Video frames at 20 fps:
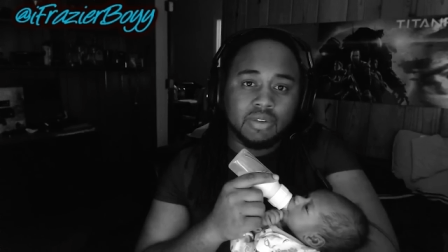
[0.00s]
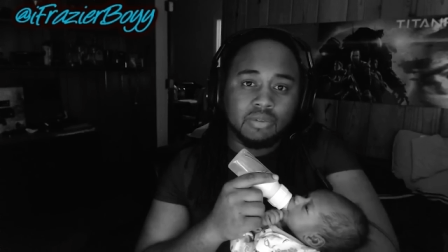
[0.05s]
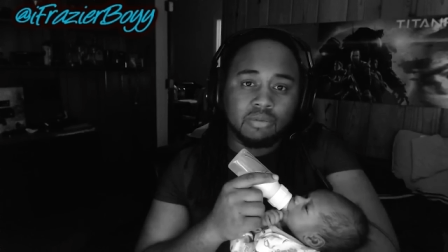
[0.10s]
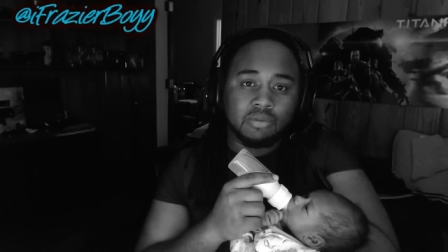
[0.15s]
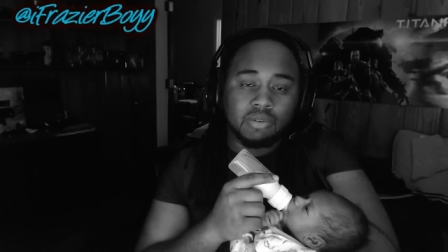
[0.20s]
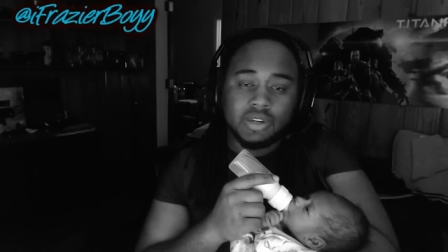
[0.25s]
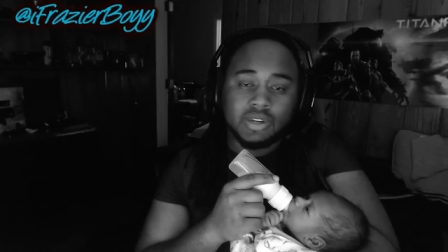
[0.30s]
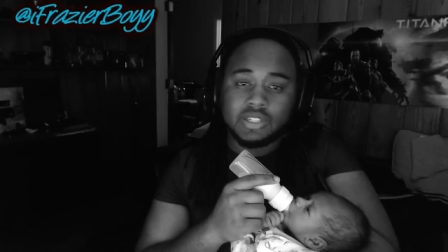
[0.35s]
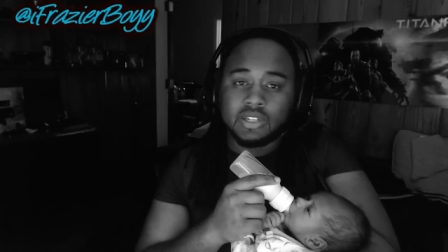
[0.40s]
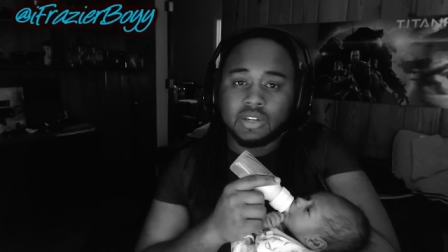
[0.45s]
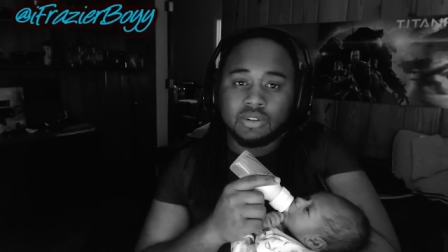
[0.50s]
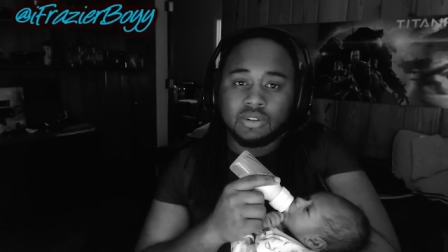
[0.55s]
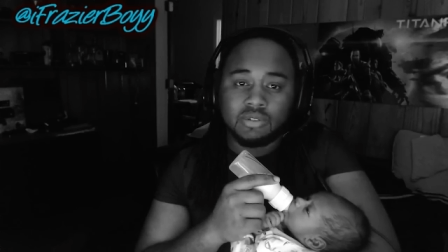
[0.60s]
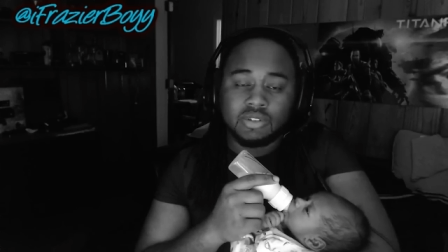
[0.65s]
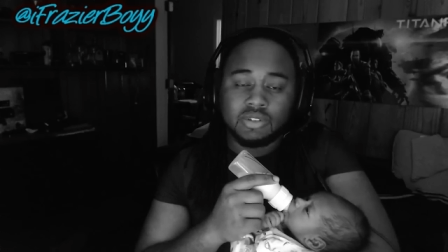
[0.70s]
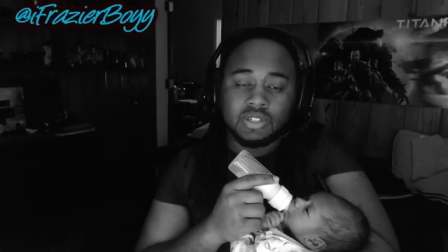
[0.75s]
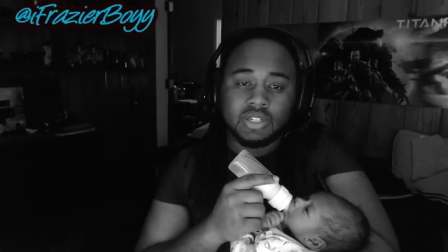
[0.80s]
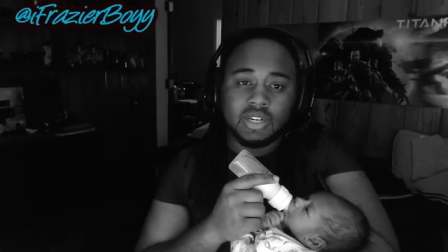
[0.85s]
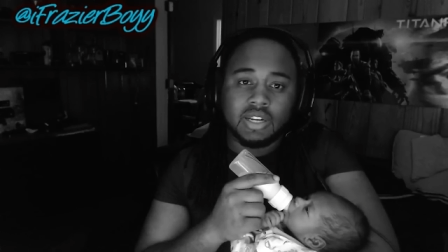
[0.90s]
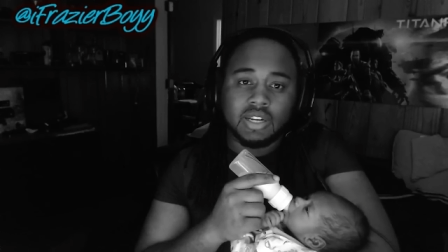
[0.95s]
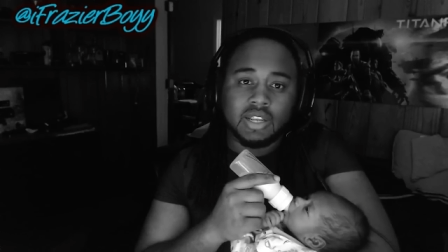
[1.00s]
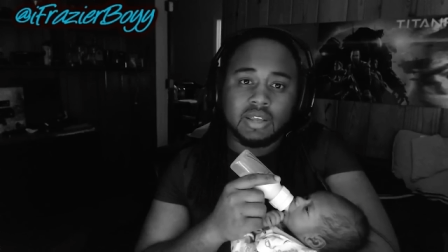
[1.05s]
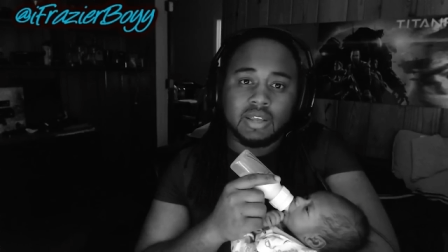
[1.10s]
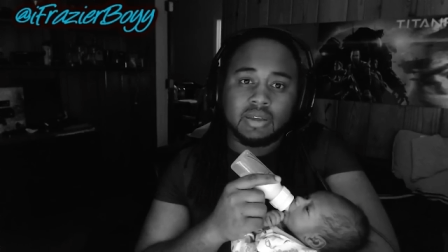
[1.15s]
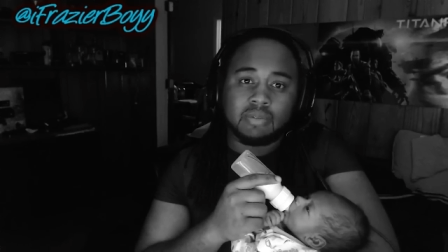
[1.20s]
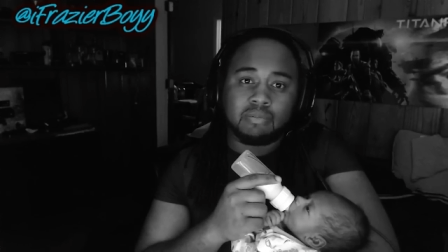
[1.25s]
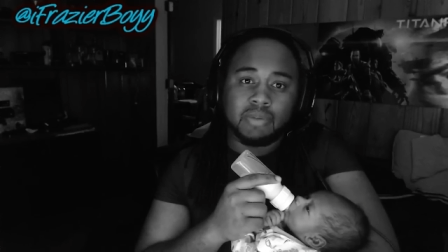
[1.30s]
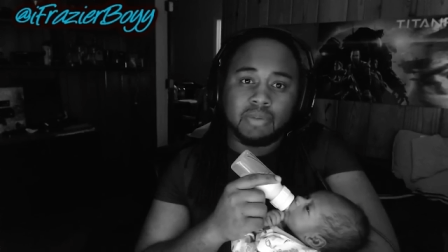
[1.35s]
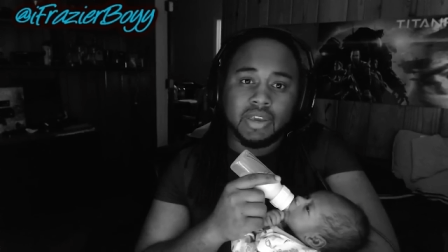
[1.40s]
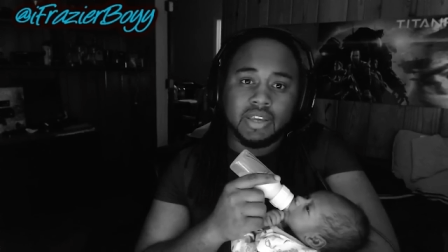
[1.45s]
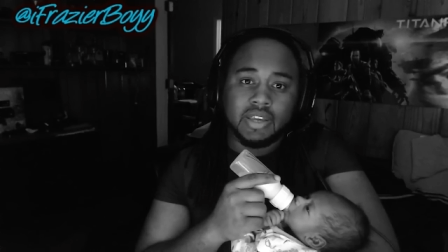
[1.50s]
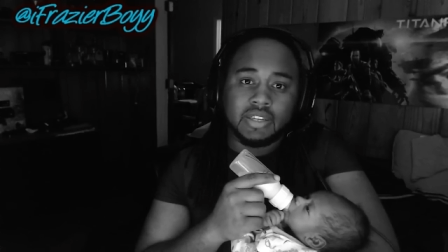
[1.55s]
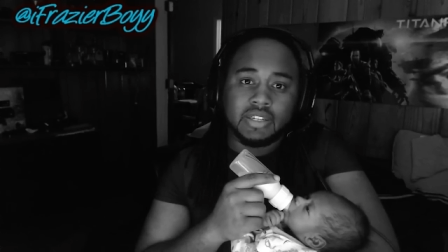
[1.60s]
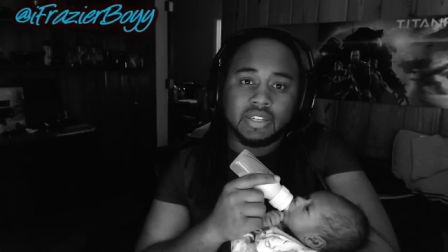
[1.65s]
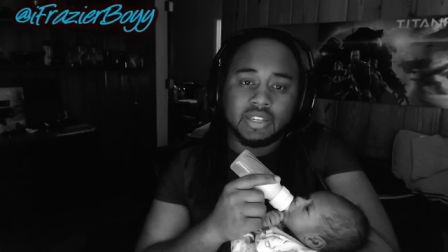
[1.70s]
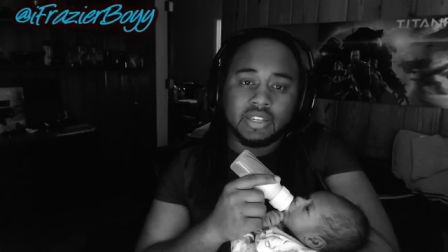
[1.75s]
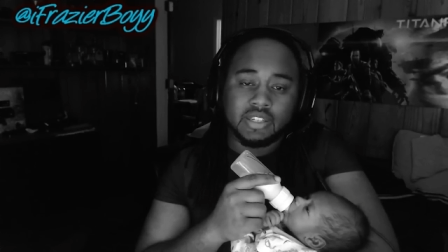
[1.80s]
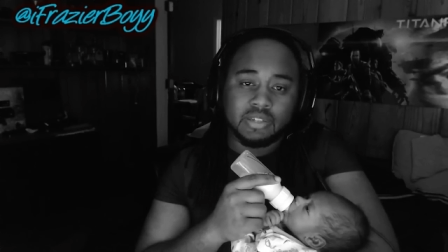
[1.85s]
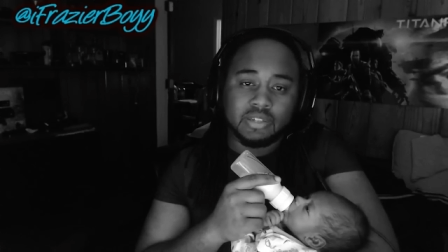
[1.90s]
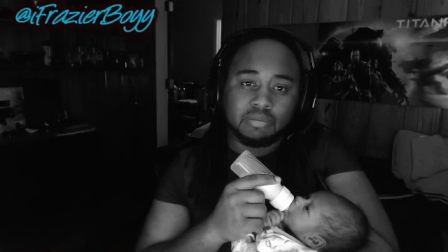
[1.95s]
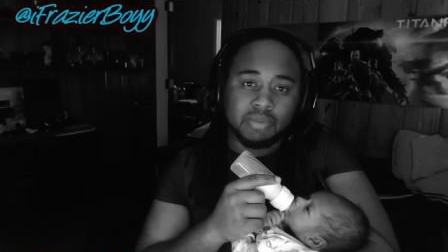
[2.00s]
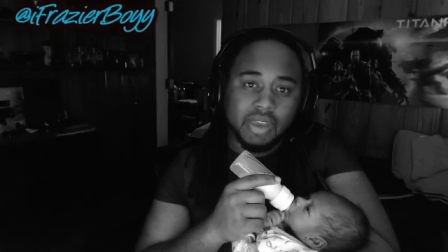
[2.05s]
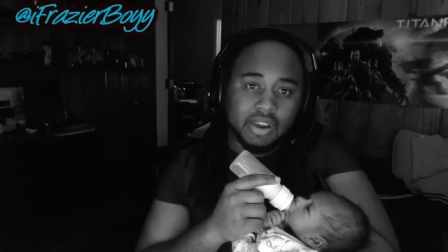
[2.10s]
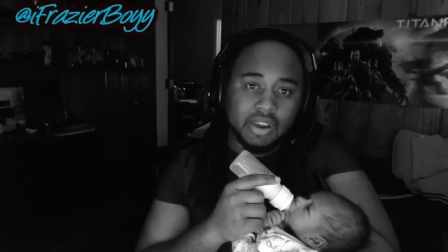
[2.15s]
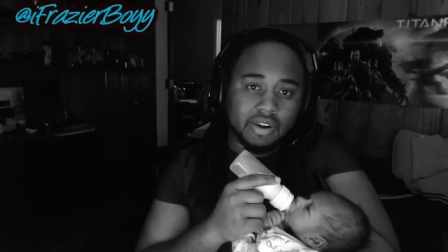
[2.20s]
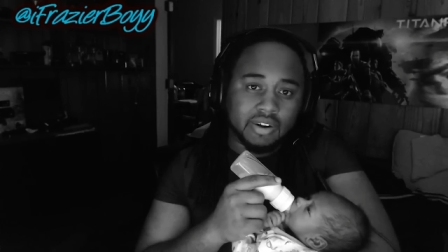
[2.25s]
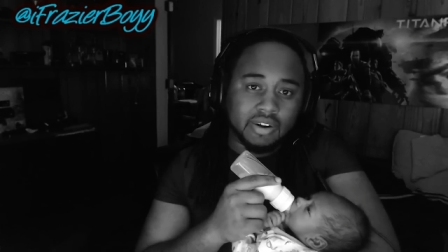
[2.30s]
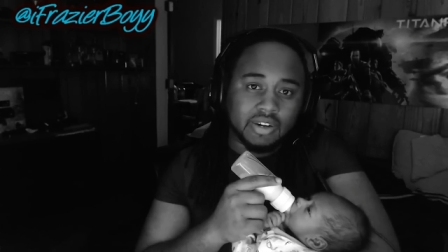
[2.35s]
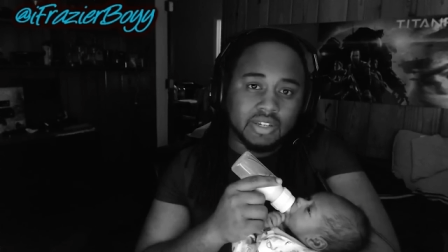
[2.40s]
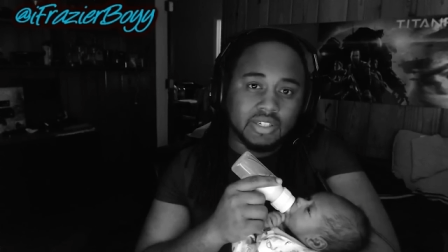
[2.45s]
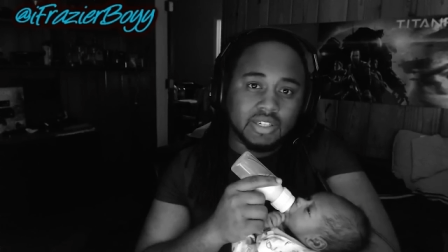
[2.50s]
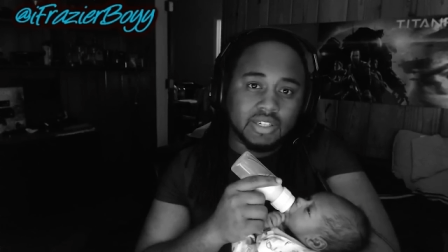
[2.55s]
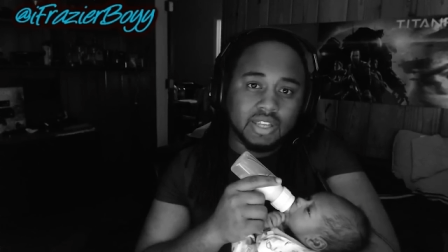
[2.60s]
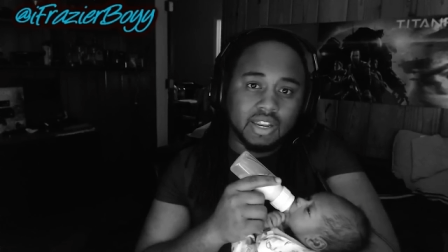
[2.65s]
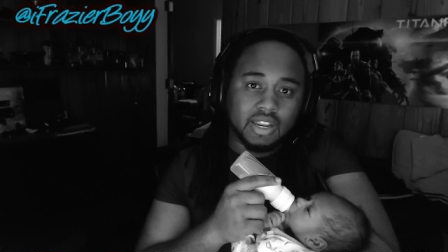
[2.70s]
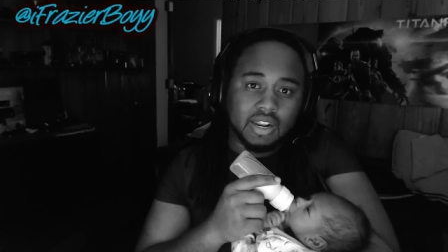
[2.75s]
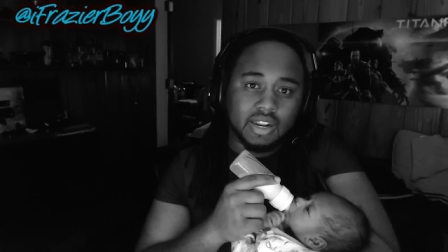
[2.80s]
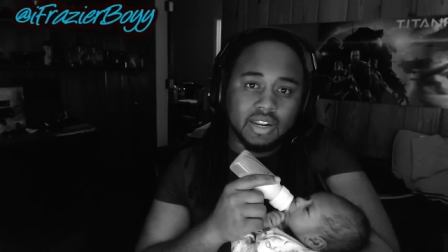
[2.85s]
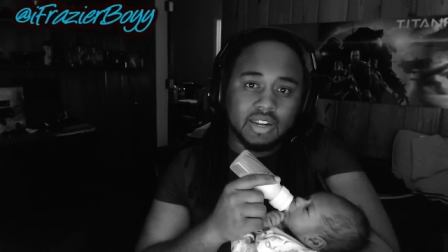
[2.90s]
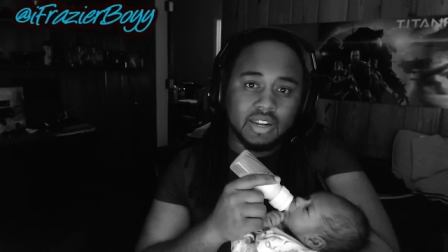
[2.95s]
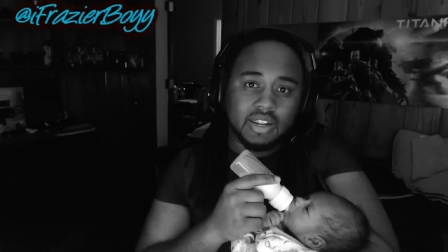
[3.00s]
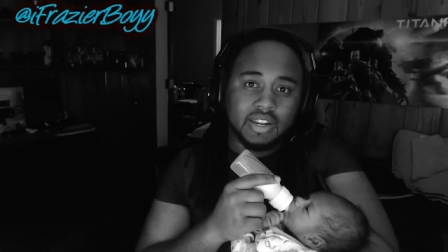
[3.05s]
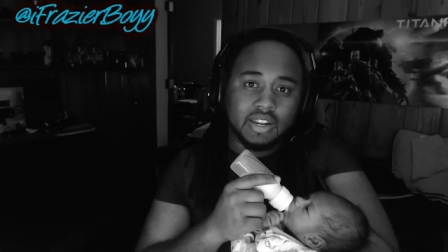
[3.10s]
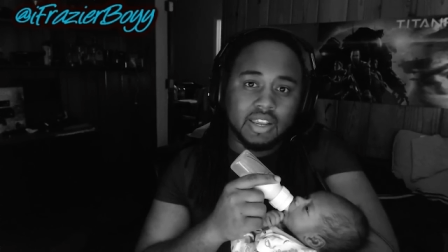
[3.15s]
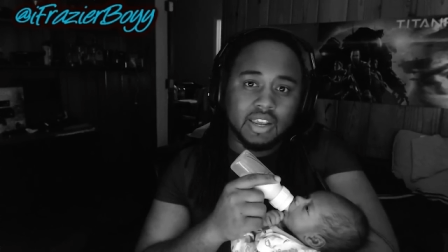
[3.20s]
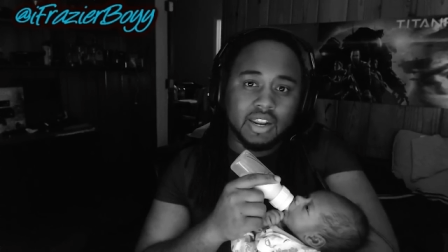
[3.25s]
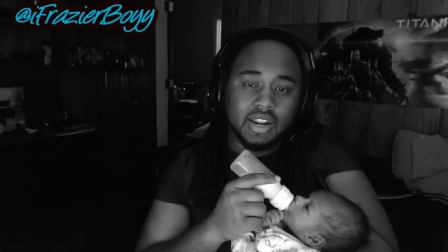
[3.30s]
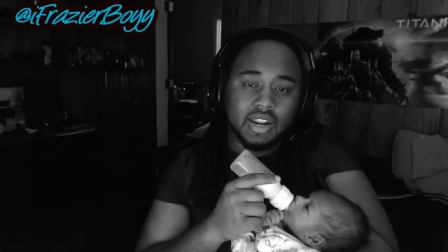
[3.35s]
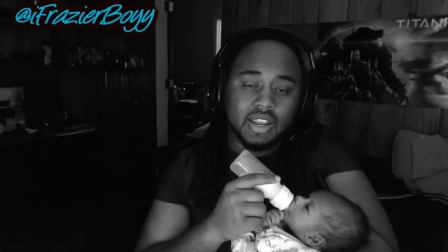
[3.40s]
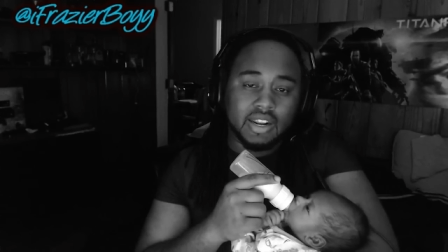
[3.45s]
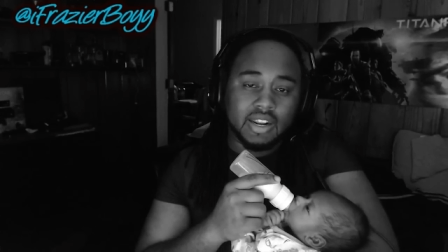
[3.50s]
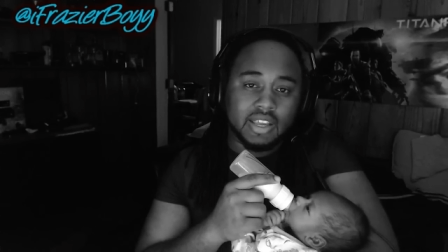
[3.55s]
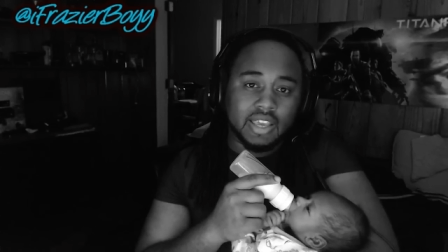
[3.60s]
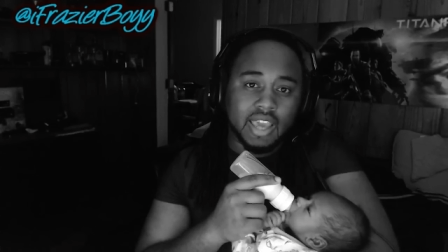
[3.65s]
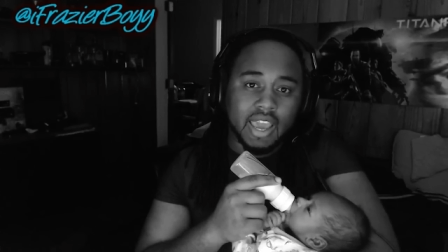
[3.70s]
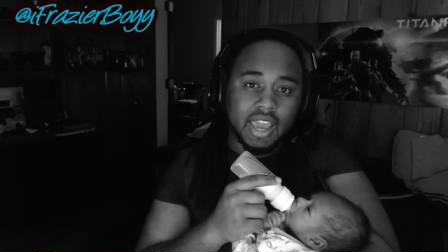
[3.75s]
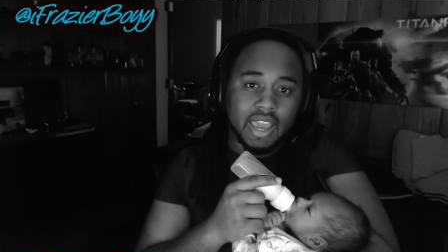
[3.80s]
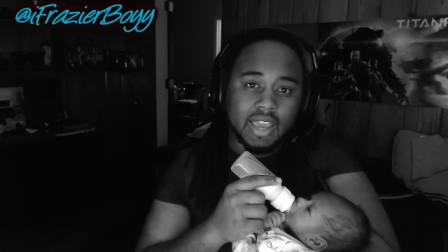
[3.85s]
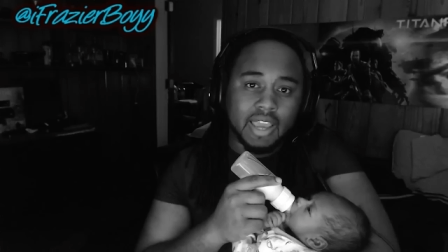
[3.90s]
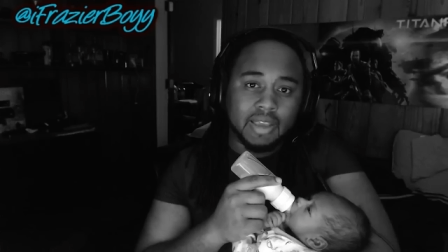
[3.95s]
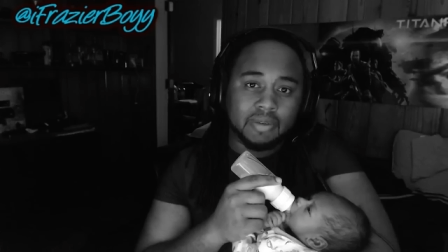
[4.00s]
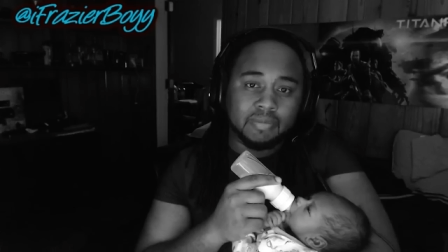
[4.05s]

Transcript: resolution and best experience in in, in a game